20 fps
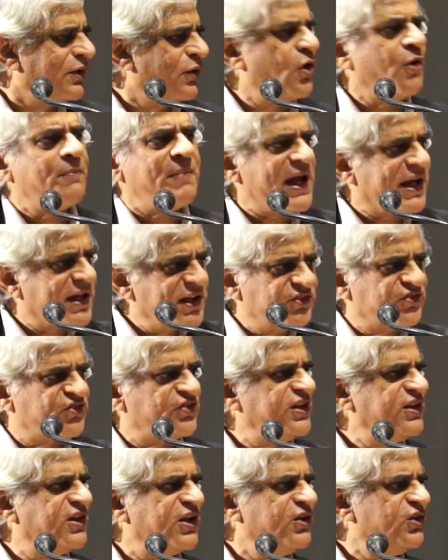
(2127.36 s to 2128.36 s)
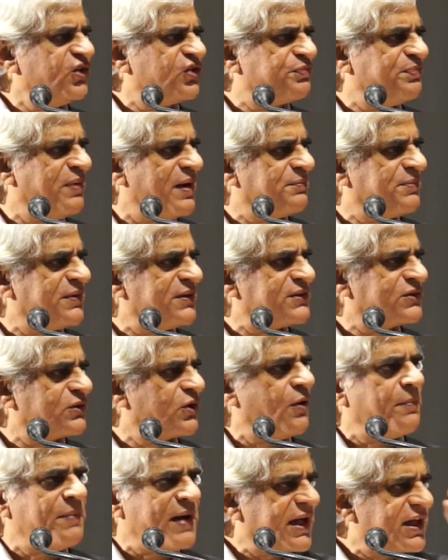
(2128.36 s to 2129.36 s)
Go back and see the
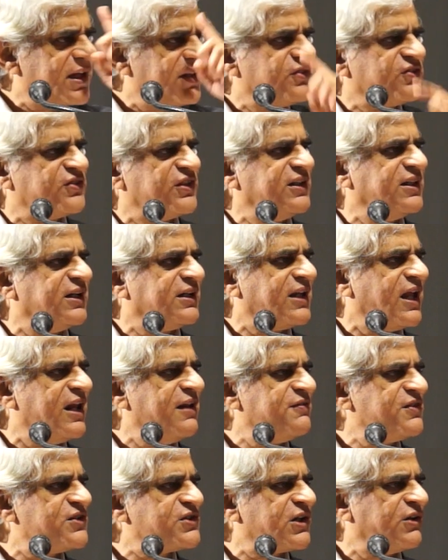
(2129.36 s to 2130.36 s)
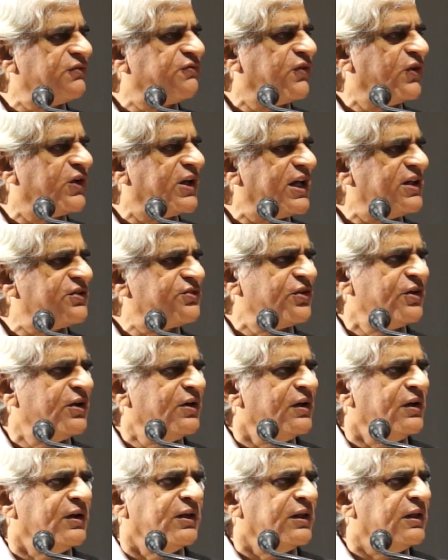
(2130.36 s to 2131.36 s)
newspapers, go back and see the television
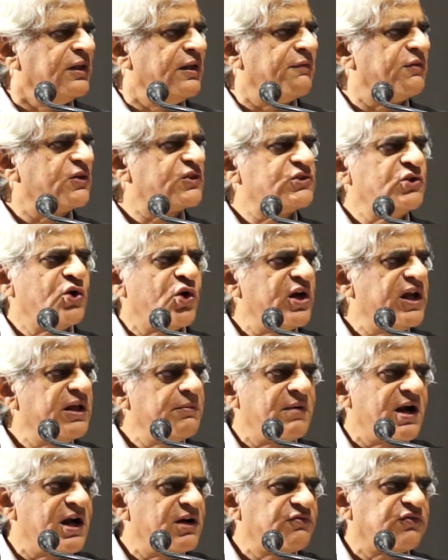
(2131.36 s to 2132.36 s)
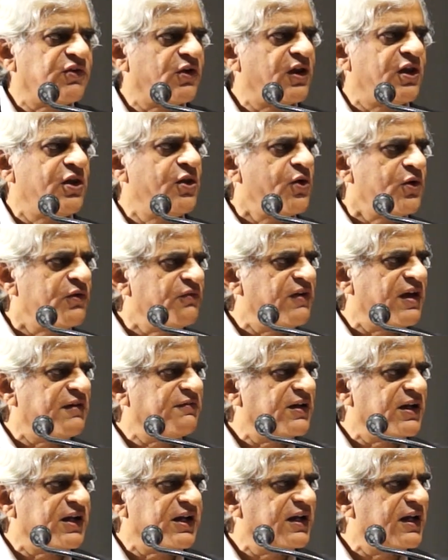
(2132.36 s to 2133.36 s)
footage. There was no demand for a loan
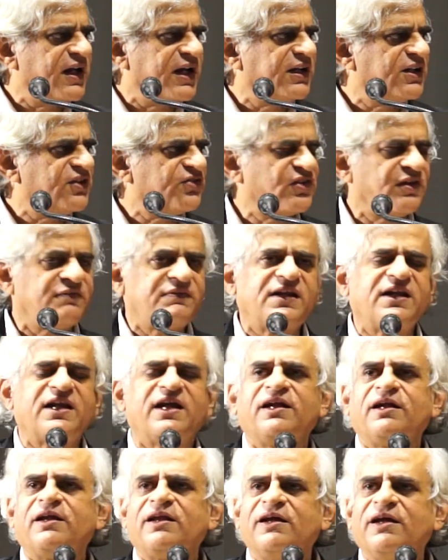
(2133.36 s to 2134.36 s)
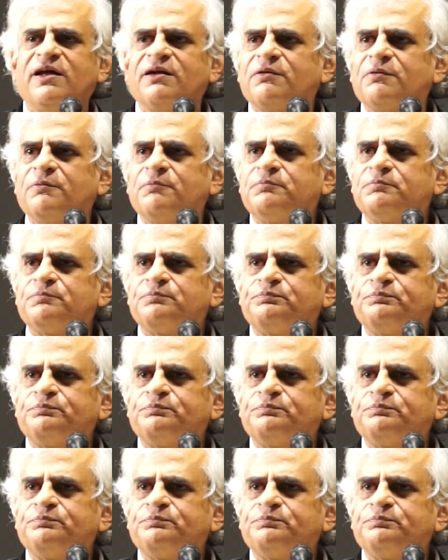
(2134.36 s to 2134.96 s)
waiver in 97, 98.